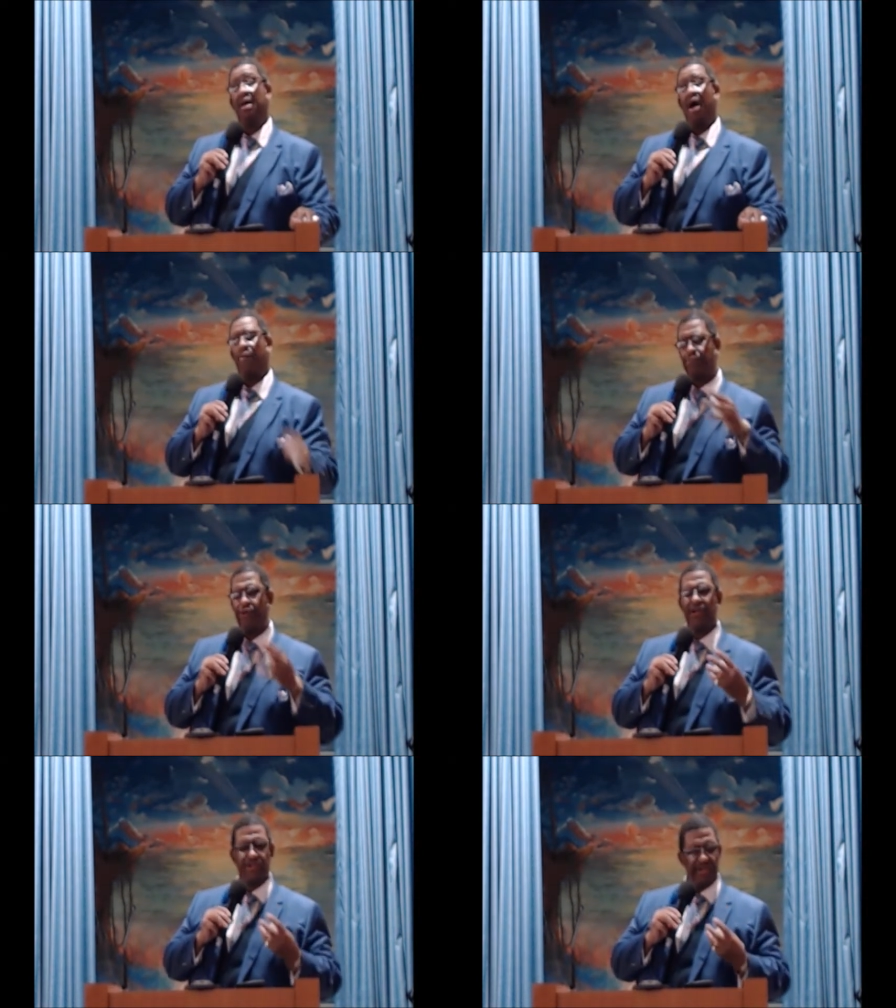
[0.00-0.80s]
are
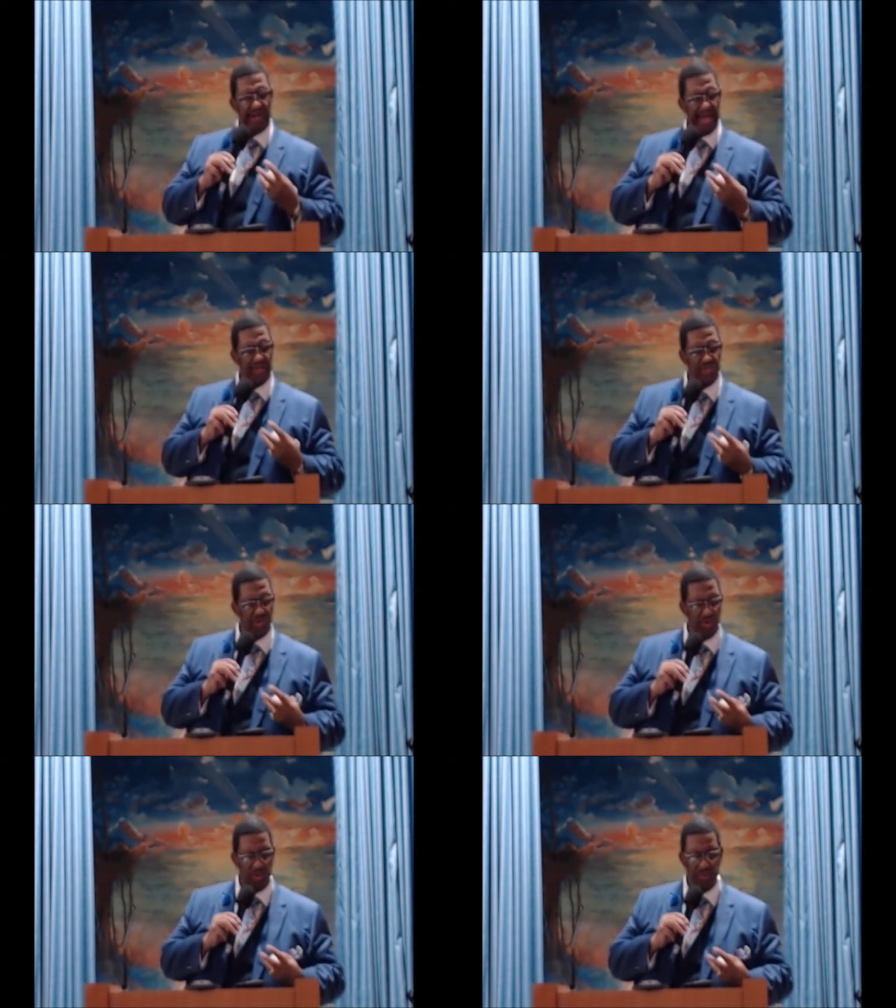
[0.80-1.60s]
precious like
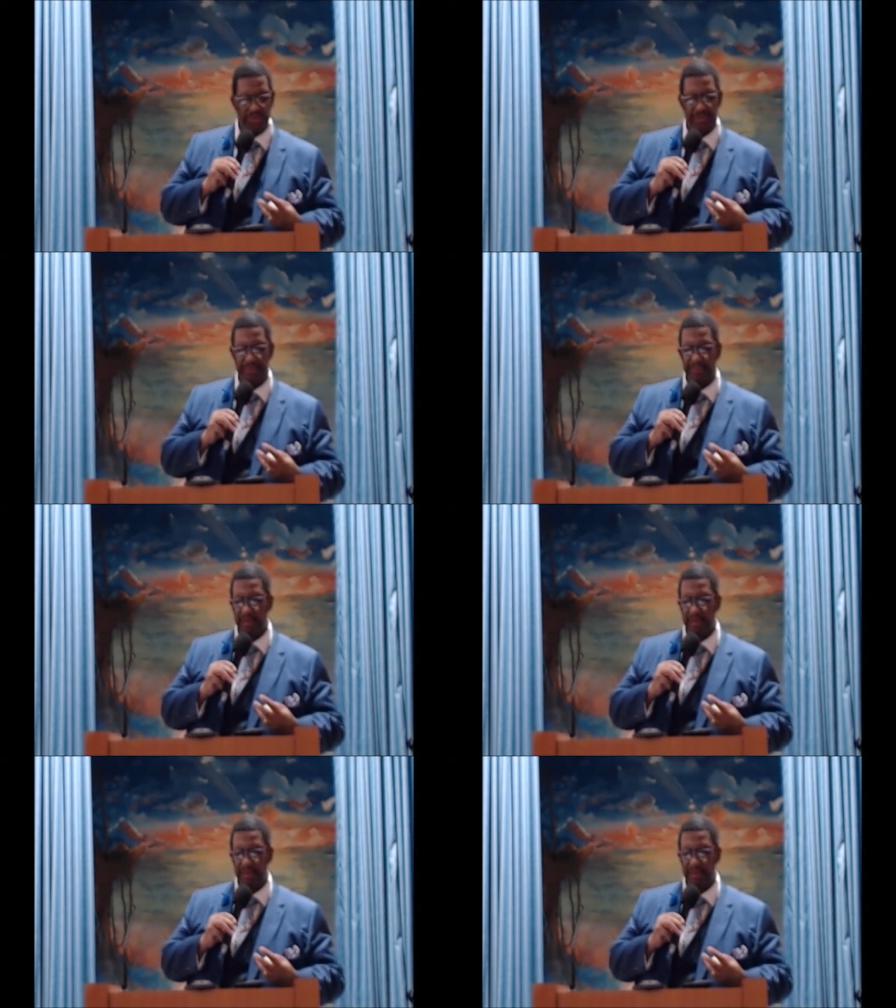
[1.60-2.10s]
jewels.